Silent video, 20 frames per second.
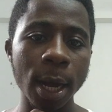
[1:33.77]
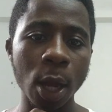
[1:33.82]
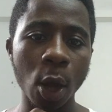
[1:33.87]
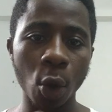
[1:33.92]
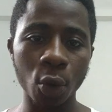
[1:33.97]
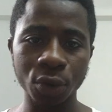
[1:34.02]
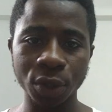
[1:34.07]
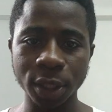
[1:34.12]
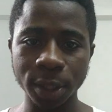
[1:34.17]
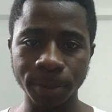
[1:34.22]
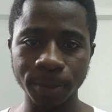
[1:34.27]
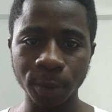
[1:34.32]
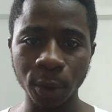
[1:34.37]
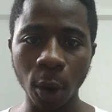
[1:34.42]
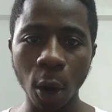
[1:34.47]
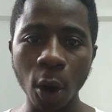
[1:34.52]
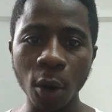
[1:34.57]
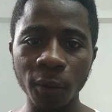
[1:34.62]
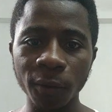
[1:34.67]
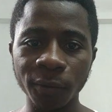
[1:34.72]
concept
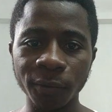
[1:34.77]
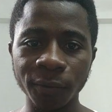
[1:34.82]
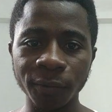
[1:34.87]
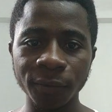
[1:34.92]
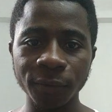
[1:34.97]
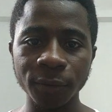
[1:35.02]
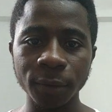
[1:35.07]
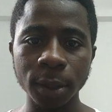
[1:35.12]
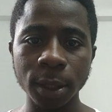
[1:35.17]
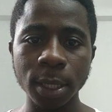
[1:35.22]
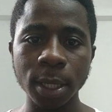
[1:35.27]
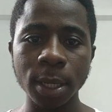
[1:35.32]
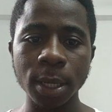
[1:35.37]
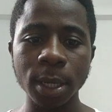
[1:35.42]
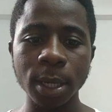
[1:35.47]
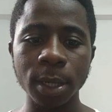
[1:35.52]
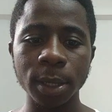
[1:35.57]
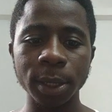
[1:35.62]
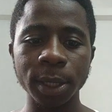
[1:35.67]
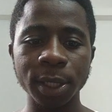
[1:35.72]
of
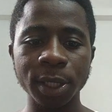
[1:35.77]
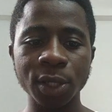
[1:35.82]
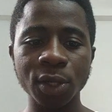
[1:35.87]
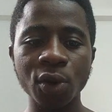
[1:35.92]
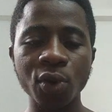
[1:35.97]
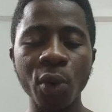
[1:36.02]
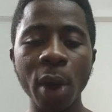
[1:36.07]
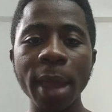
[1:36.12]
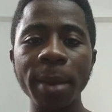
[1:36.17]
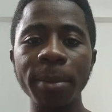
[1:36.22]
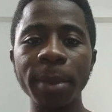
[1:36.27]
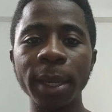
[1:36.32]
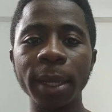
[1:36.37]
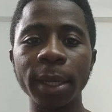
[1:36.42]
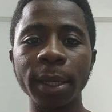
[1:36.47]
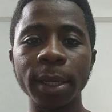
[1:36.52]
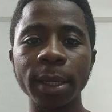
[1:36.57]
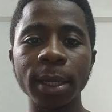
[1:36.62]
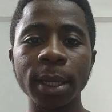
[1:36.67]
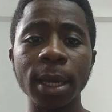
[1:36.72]

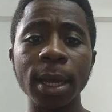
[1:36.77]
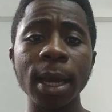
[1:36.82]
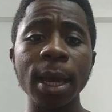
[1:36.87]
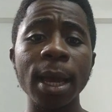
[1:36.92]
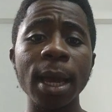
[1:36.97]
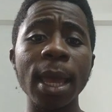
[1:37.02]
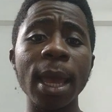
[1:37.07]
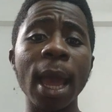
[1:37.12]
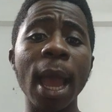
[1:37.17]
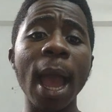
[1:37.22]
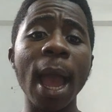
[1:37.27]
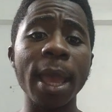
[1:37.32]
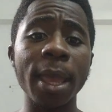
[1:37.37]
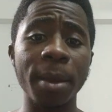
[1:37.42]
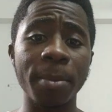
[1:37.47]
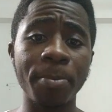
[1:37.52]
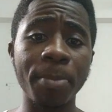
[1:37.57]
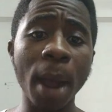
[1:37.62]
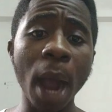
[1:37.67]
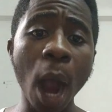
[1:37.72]
describing a
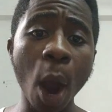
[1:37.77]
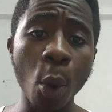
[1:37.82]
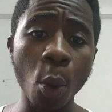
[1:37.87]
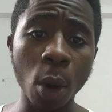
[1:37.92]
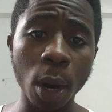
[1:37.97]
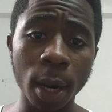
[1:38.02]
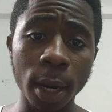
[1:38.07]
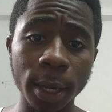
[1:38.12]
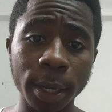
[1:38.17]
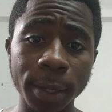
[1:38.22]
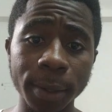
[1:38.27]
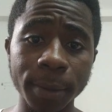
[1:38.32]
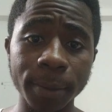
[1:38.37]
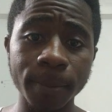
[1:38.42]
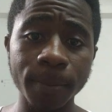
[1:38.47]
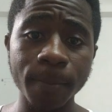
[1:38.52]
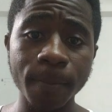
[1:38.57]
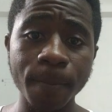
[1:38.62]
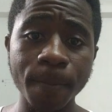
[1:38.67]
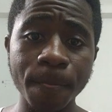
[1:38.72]
higher power.
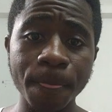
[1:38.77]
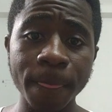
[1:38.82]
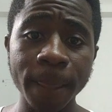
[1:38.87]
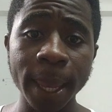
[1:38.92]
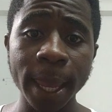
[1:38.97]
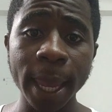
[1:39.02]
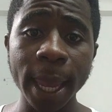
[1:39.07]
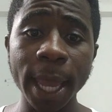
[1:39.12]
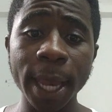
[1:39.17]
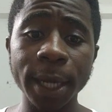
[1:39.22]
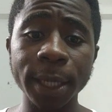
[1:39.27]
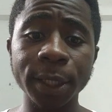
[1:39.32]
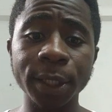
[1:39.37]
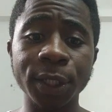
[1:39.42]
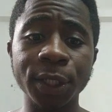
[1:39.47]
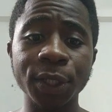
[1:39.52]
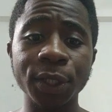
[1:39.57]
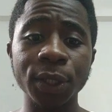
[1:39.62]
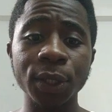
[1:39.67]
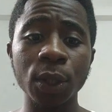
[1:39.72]

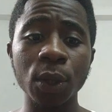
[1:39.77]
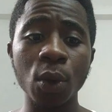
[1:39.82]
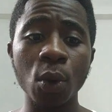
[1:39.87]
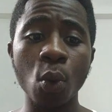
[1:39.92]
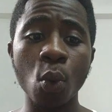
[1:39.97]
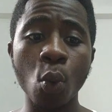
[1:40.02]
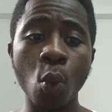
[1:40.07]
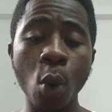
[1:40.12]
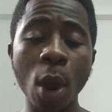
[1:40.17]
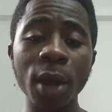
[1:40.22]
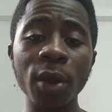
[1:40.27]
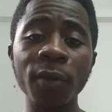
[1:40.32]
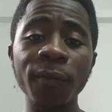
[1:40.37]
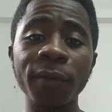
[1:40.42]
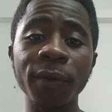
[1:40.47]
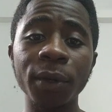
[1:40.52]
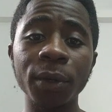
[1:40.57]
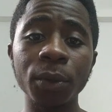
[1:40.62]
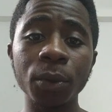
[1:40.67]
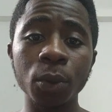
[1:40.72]
And one
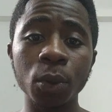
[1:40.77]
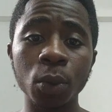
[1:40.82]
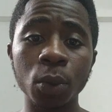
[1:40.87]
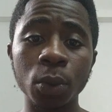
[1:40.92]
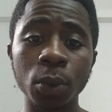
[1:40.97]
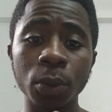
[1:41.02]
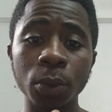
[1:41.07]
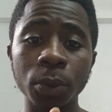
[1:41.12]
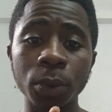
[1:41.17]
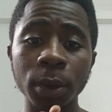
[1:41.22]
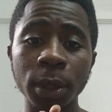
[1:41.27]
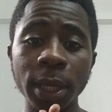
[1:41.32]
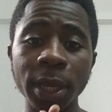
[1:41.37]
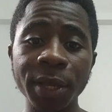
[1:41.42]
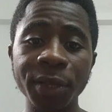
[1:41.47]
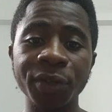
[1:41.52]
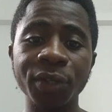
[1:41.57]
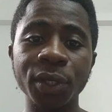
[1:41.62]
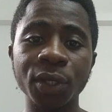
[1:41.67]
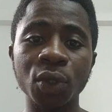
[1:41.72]
of the
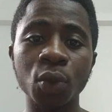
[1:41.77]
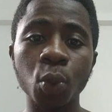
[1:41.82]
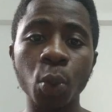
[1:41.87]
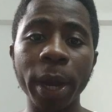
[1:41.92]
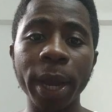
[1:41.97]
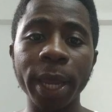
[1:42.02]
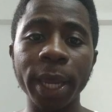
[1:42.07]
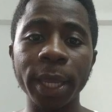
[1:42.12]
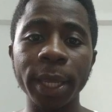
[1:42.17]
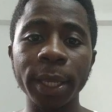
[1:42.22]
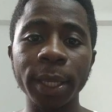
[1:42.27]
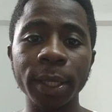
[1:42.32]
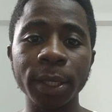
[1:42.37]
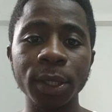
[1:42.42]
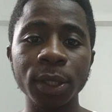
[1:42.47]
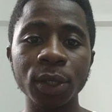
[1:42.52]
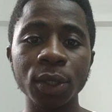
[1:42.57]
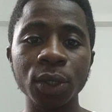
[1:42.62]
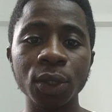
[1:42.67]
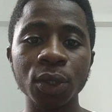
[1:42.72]
easiest way
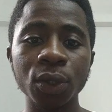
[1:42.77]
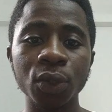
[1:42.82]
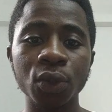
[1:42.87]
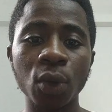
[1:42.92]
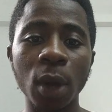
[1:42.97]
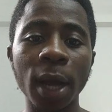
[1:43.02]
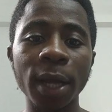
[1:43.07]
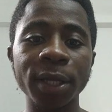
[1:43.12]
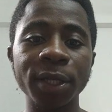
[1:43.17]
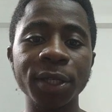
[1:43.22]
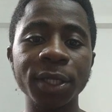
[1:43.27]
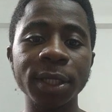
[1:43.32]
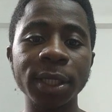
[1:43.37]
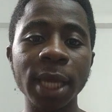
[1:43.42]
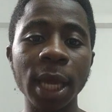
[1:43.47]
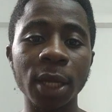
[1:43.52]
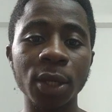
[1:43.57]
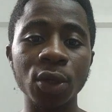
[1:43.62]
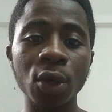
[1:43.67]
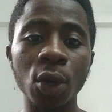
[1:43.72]
to
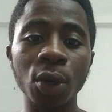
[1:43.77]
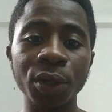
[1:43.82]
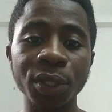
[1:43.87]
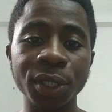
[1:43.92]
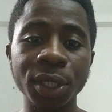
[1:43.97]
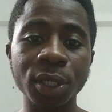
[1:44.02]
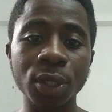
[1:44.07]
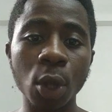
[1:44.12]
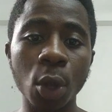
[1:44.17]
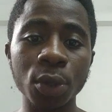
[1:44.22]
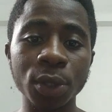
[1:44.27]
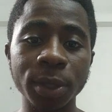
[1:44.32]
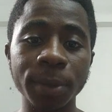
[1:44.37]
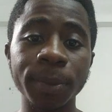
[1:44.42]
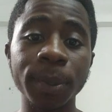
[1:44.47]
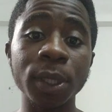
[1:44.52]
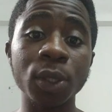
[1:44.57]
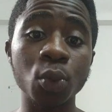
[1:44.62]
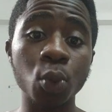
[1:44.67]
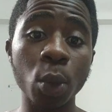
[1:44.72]
actually acknowledge this
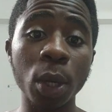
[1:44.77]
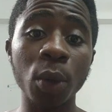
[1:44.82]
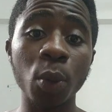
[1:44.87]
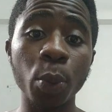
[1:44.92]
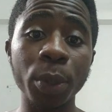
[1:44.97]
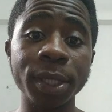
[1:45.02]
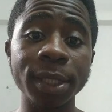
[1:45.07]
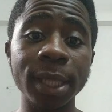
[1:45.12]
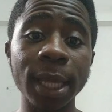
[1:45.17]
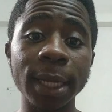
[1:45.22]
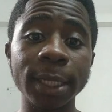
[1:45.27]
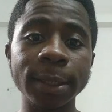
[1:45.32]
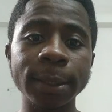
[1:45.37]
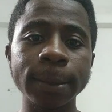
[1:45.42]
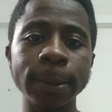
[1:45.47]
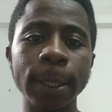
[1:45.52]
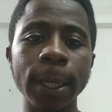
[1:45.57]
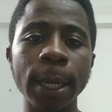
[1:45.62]
concept is when we start